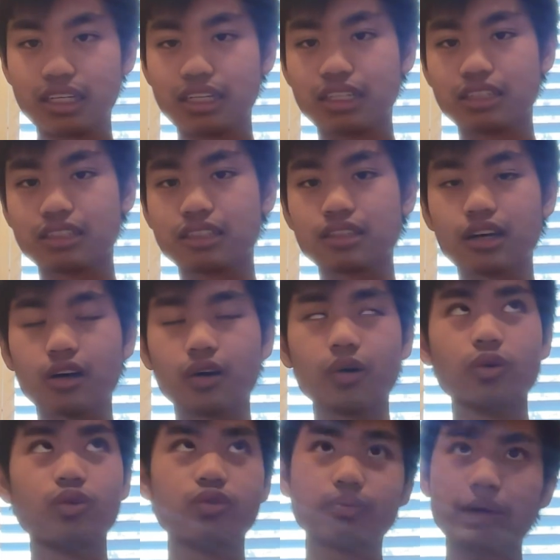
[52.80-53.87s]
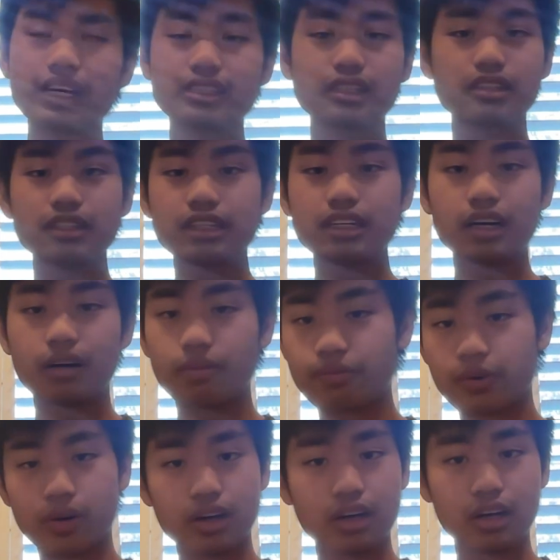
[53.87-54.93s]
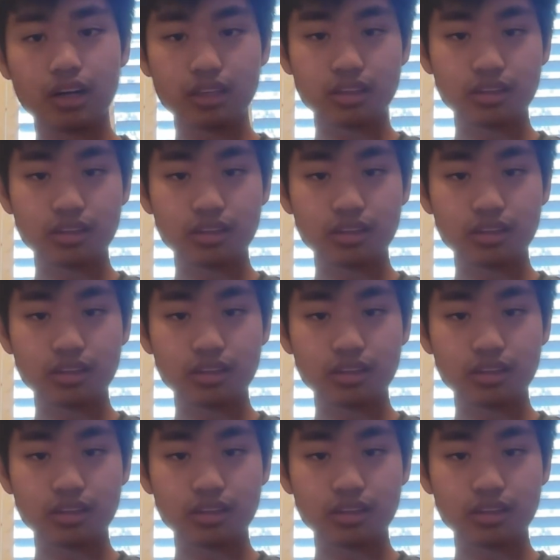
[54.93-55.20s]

So basically for the